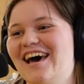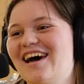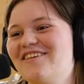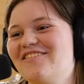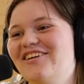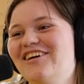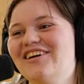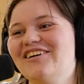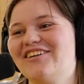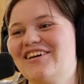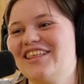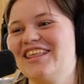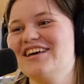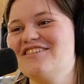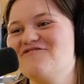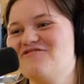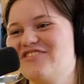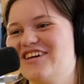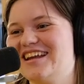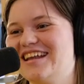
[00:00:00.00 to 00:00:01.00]
That'd be really
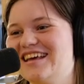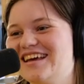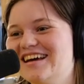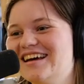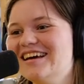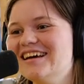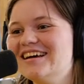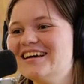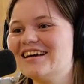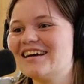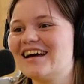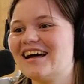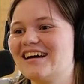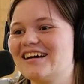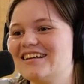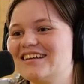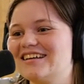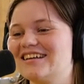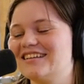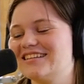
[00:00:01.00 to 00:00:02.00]
funny. Awesome. Yeah. I'm
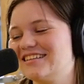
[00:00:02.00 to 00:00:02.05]
gonna.